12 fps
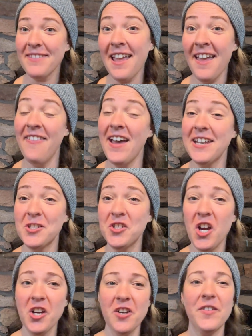And that is
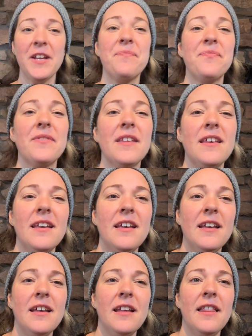geography.
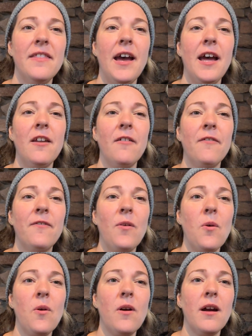Then
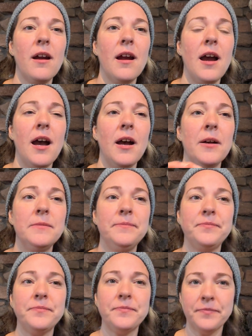
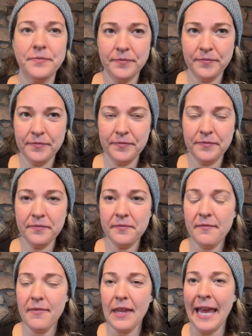for
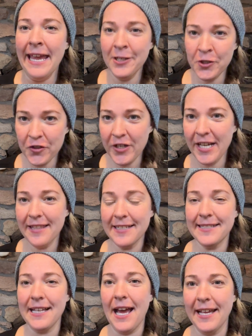history, the
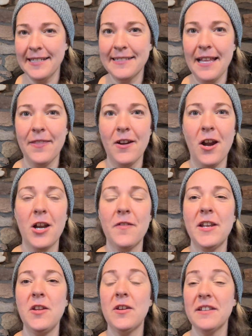signs that there are, and
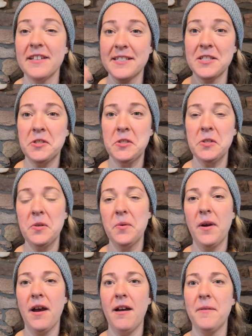then you can listen to
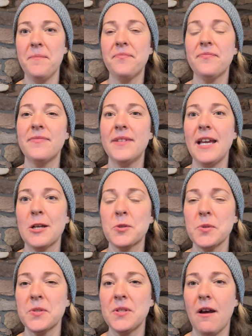the
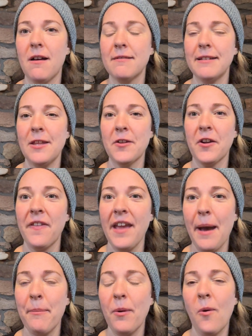actual song either in the
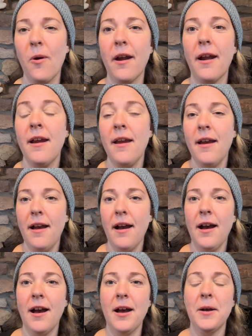app or
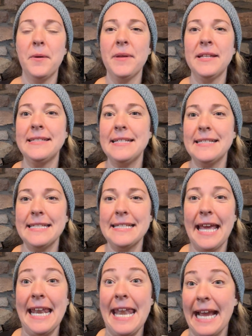in CC
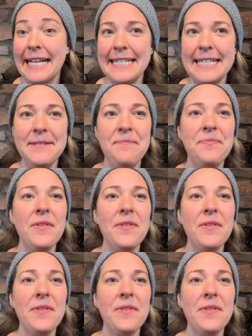Connected.